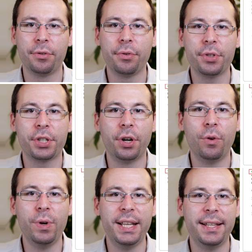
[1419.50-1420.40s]
To do
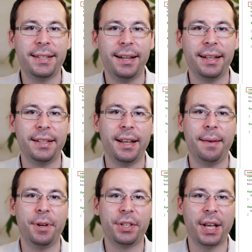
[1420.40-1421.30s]
so, we select the
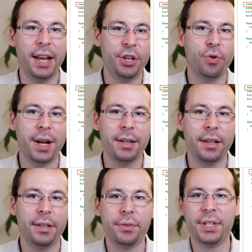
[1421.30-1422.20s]
element
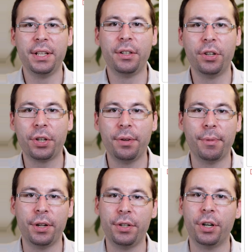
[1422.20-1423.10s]
h1 using
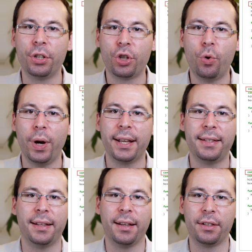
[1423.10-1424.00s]

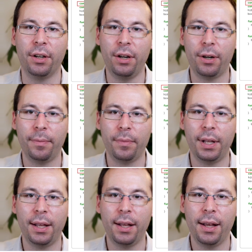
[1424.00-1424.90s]
document.querySelector
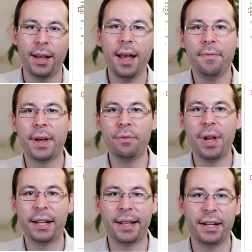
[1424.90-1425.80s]
and then
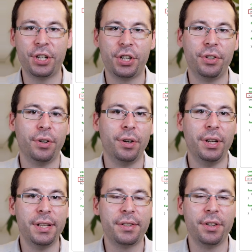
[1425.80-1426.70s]
we attach the
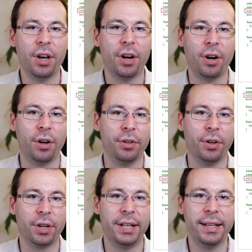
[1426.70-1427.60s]
listener on
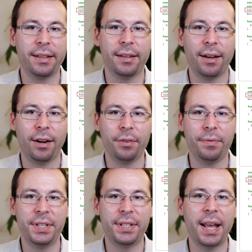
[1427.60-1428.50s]
a click on
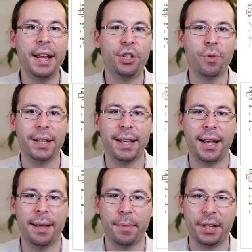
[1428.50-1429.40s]
this h1
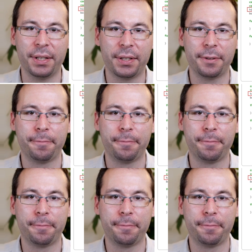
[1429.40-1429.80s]
element.